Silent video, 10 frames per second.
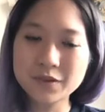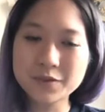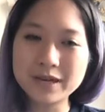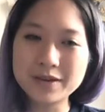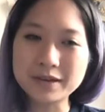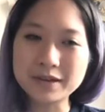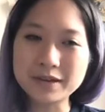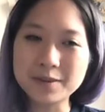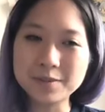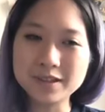We have a
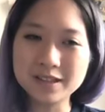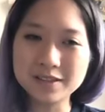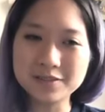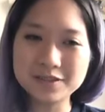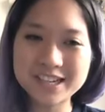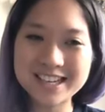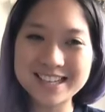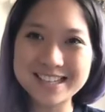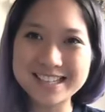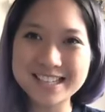couple of
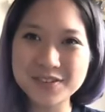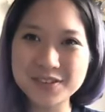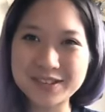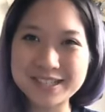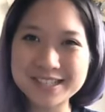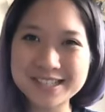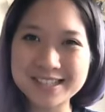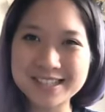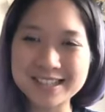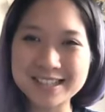Chinese viewers
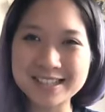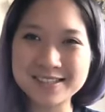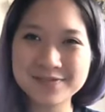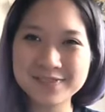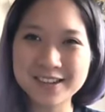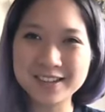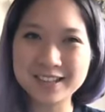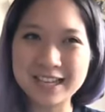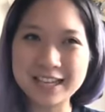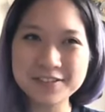on our
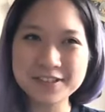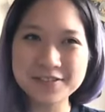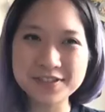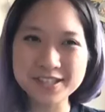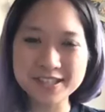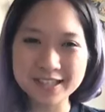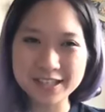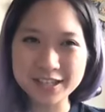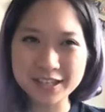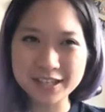live, so I'm just going
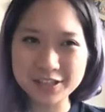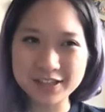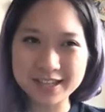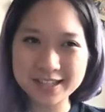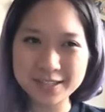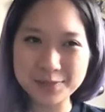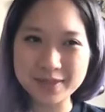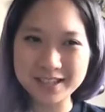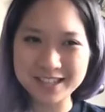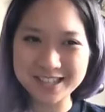to address them
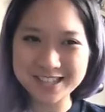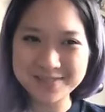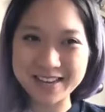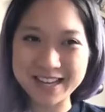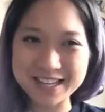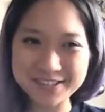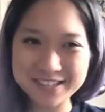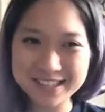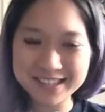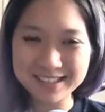in
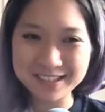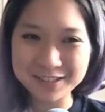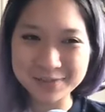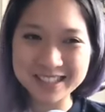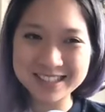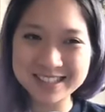Mandarin a little bit.